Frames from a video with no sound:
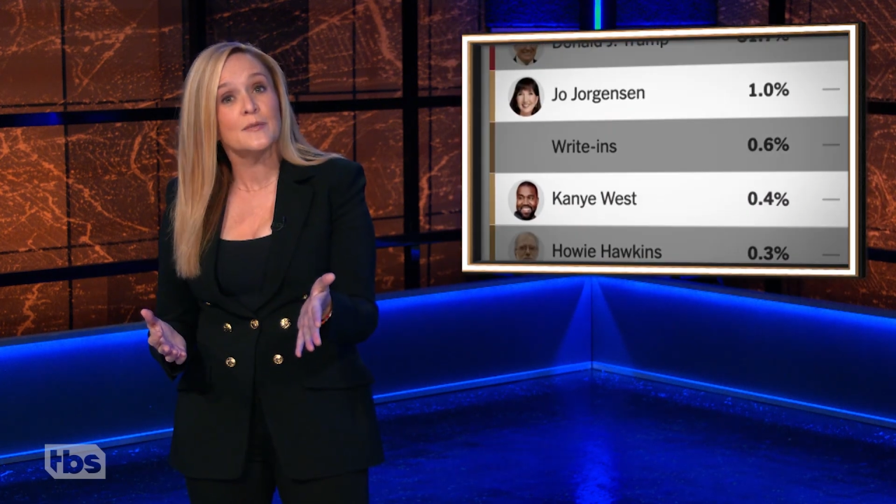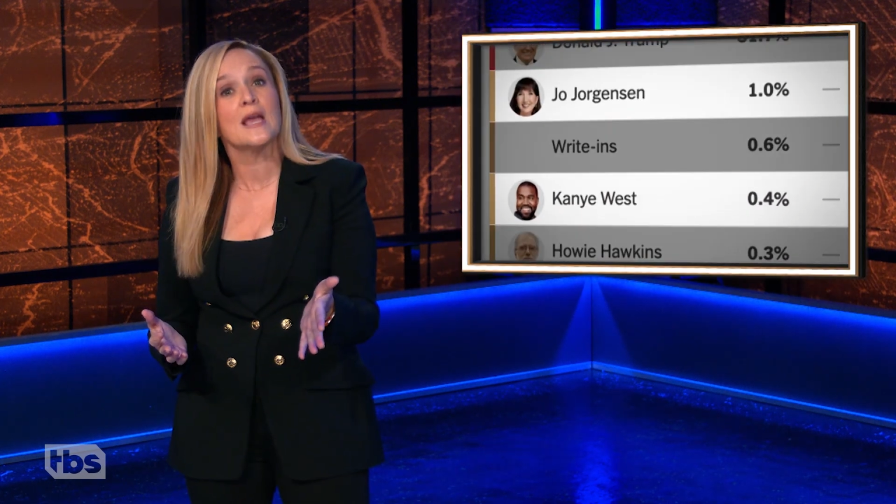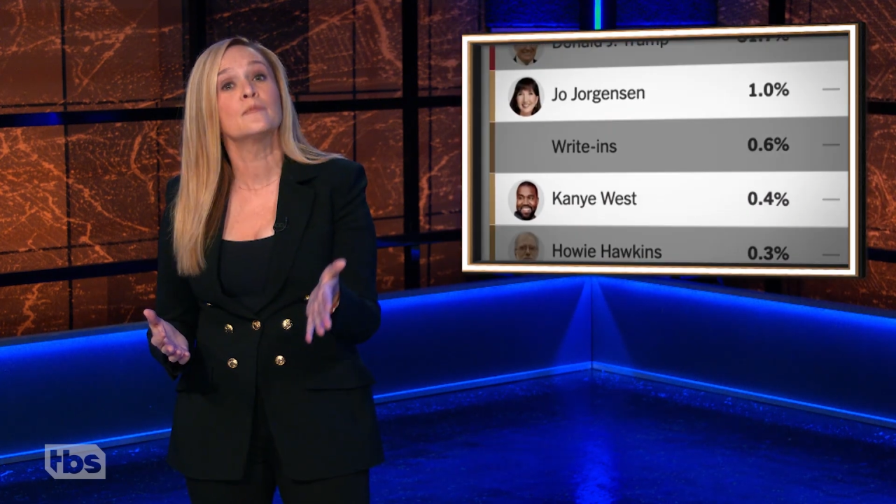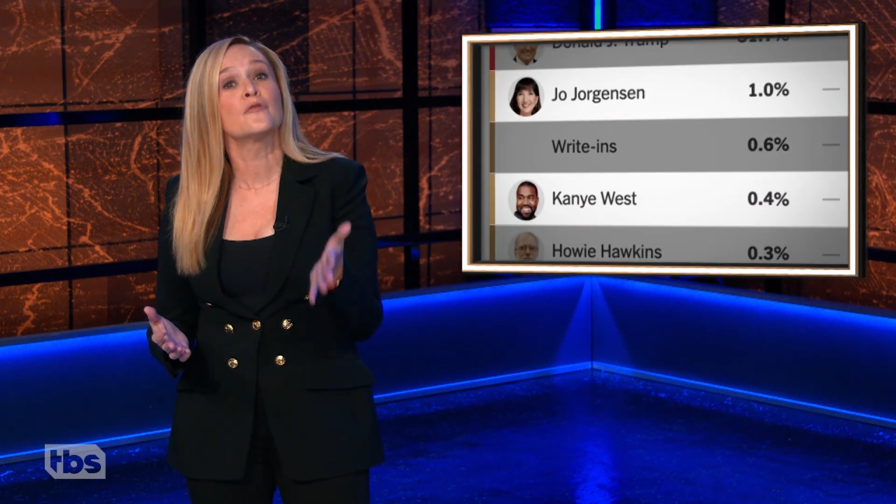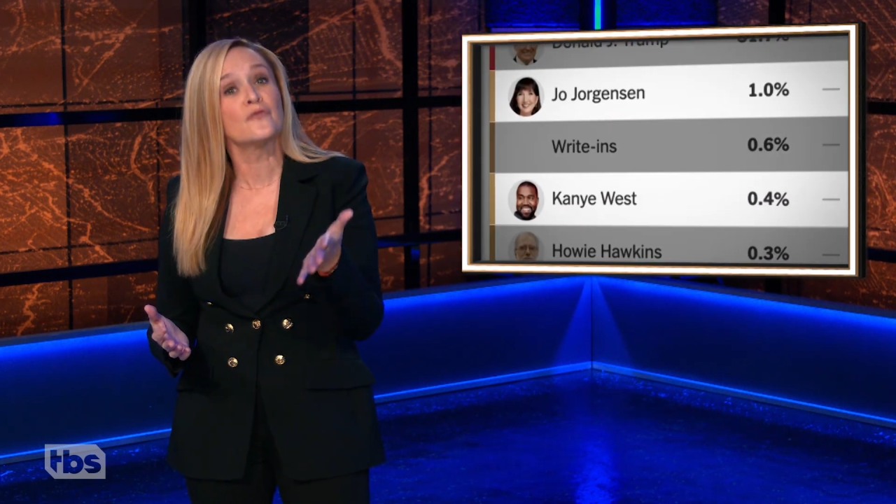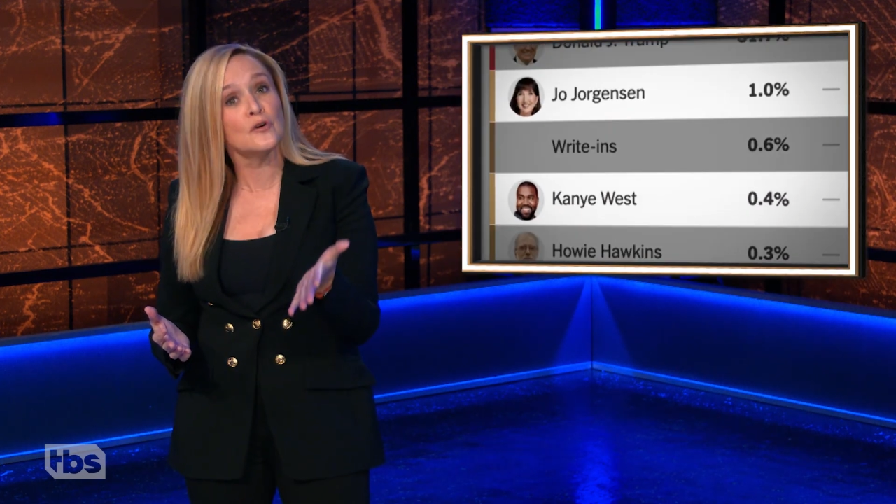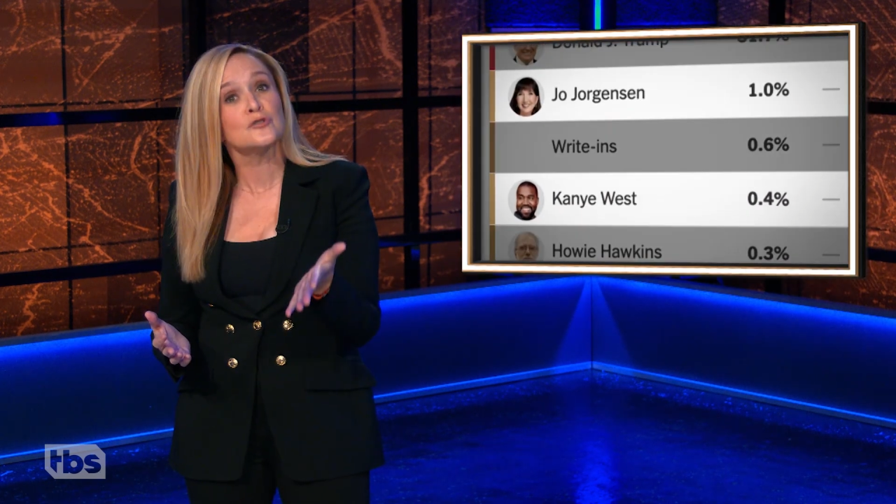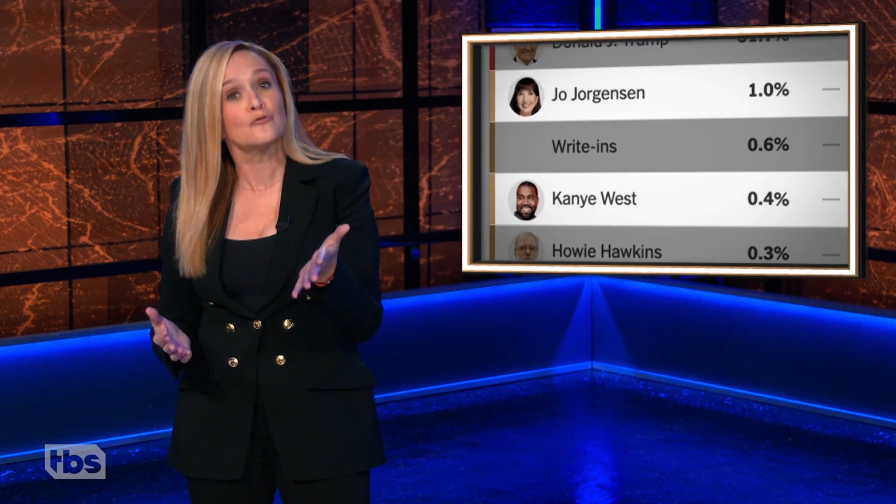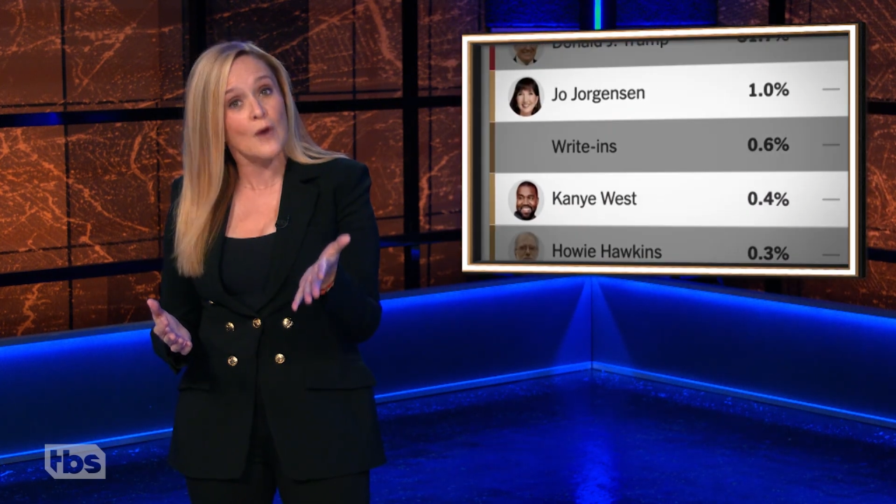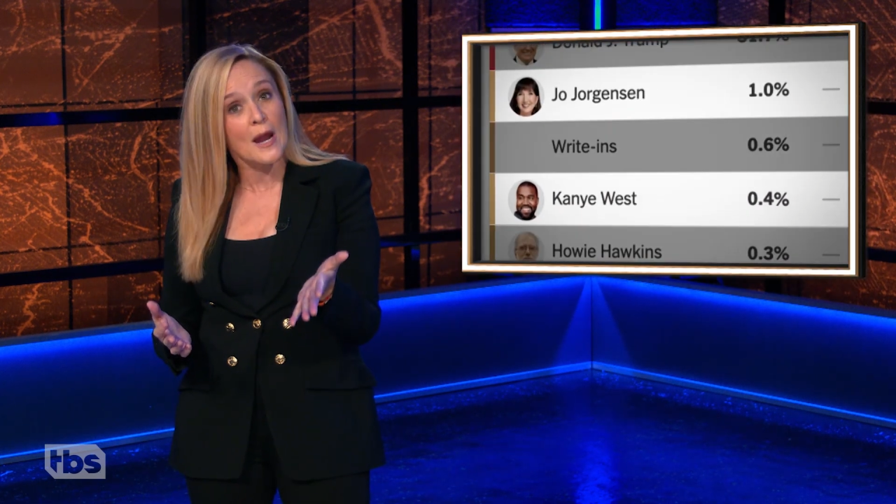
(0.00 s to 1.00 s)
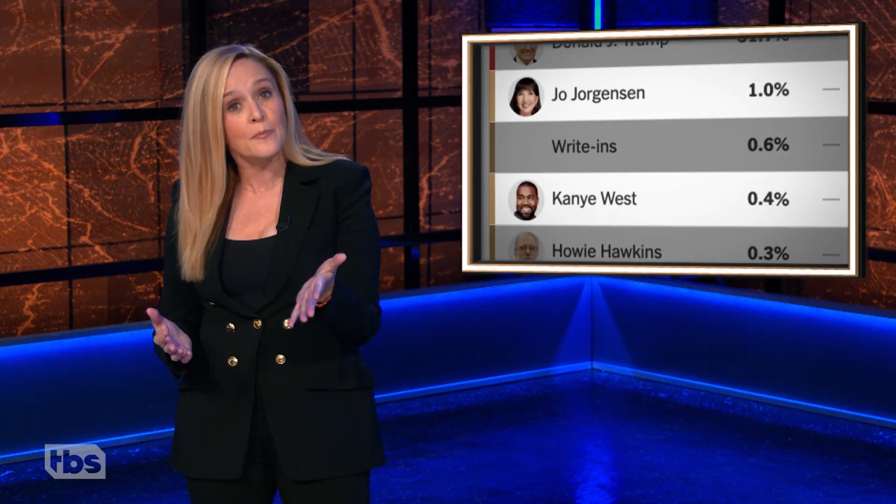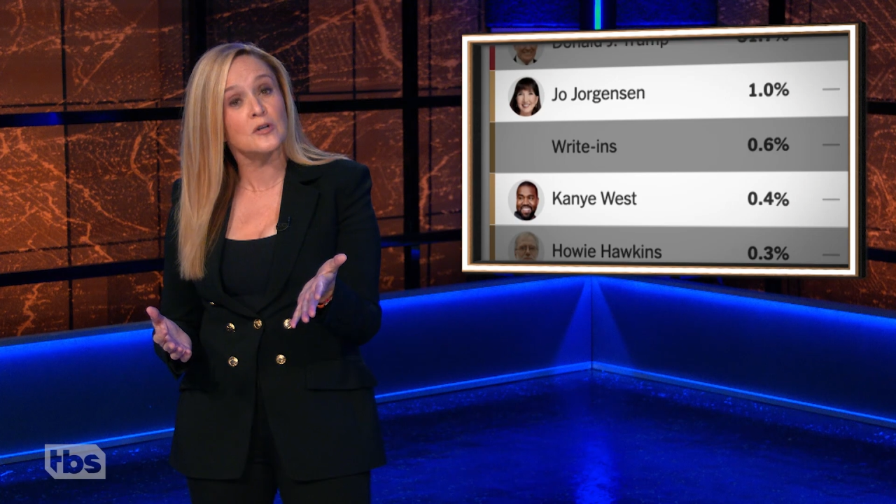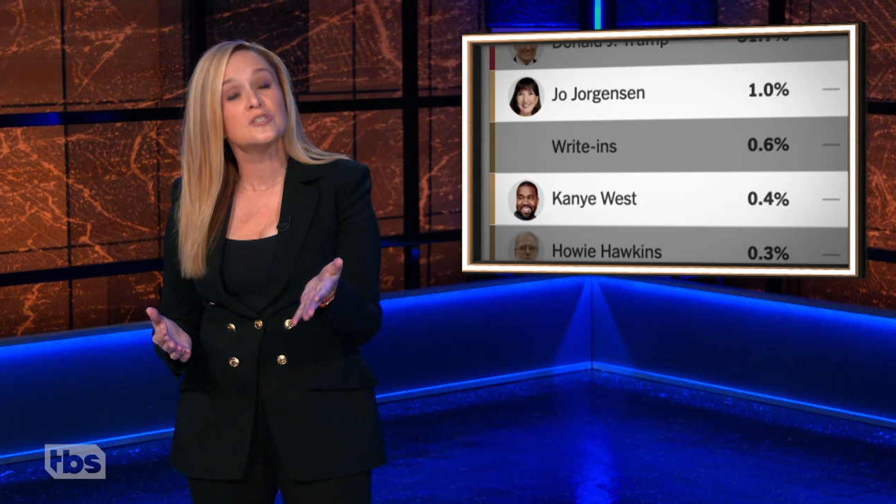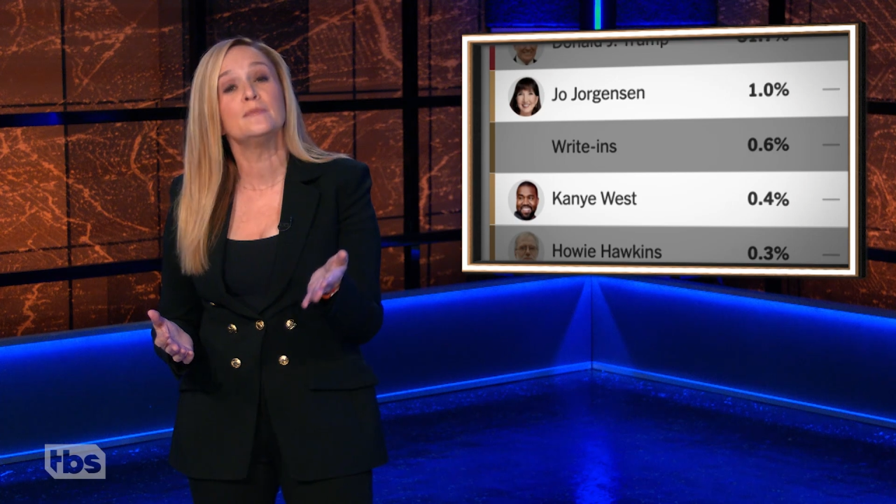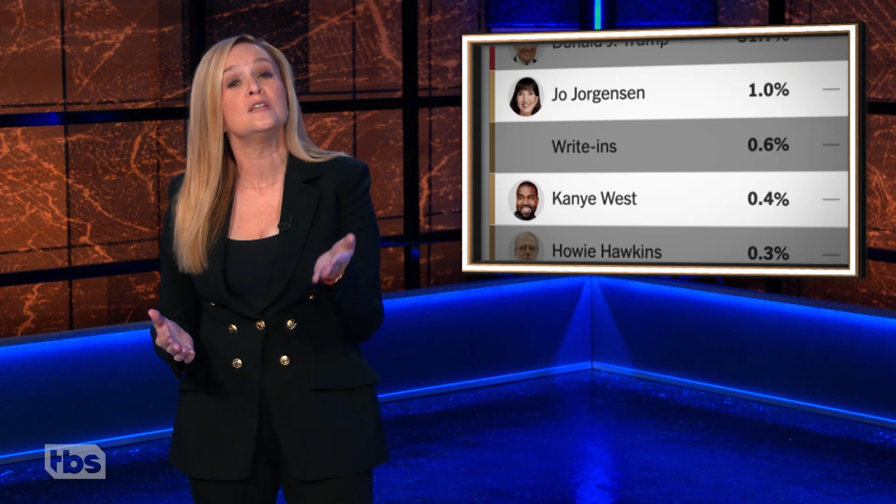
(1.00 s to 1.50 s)
became the first
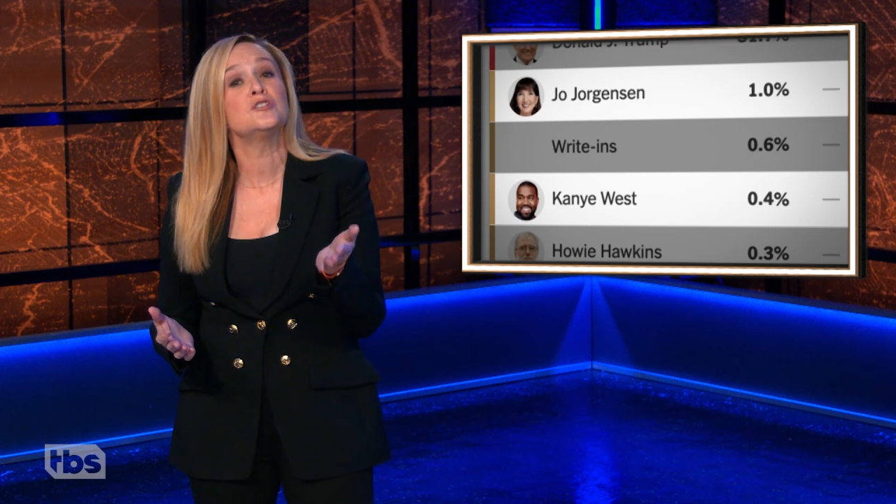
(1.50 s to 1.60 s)
rapper to be